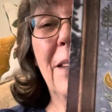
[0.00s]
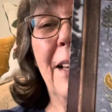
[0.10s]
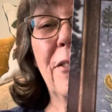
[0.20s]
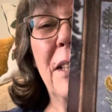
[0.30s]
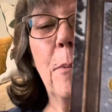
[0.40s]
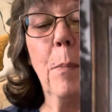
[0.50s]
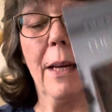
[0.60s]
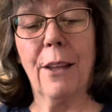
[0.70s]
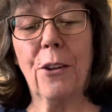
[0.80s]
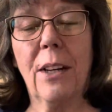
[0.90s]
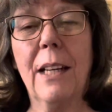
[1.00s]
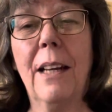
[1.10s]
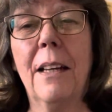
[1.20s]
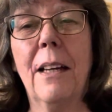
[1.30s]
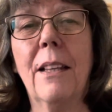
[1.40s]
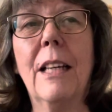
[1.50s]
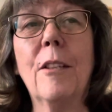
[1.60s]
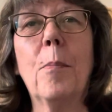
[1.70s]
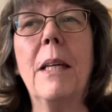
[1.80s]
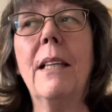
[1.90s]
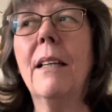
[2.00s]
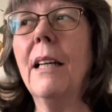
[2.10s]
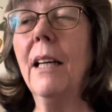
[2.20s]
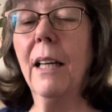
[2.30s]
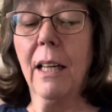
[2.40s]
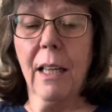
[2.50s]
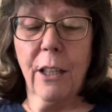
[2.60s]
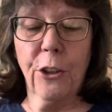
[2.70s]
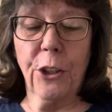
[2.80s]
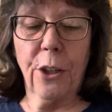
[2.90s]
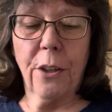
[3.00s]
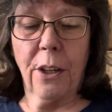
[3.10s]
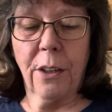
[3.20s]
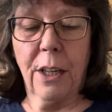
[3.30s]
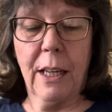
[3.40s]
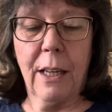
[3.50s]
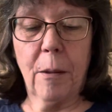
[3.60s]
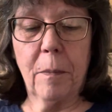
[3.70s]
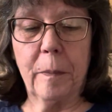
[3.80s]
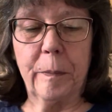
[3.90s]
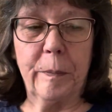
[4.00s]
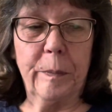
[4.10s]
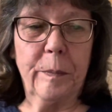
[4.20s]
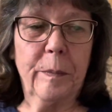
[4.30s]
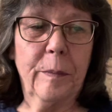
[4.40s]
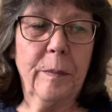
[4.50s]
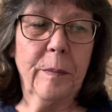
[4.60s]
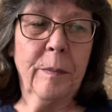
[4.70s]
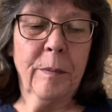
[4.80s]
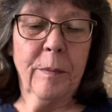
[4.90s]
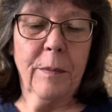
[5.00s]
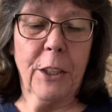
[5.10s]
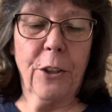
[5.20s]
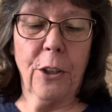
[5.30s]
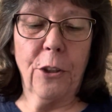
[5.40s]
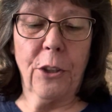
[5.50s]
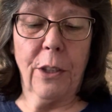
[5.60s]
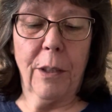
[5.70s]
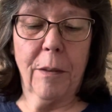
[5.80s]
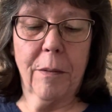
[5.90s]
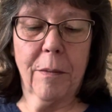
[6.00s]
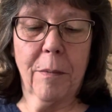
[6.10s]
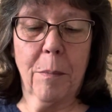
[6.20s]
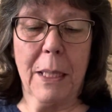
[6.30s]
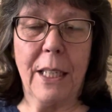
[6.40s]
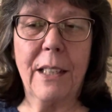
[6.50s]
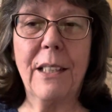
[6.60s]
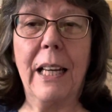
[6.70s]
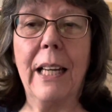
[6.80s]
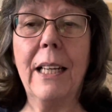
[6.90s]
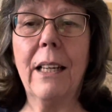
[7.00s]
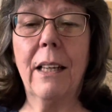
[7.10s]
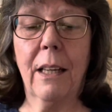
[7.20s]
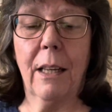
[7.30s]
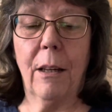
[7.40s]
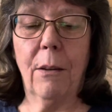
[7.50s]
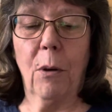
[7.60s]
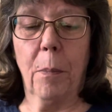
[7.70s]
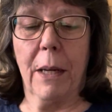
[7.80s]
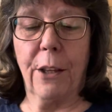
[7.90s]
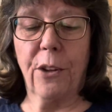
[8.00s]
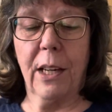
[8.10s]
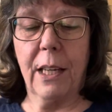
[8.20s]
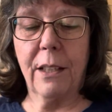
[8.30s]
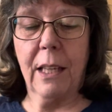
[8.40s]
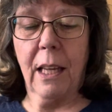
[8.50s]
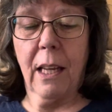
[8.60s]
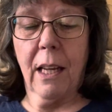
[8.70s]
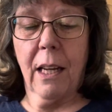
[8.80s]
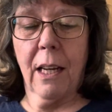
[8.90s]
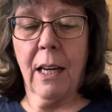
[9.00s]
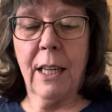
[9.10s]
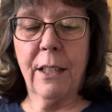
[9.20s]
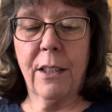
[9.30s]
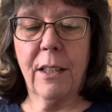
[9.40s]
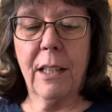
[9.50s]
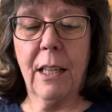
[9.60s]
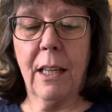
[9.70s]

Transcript: I've seen part 3. That's been shown on social media site, what part 3 is, and it's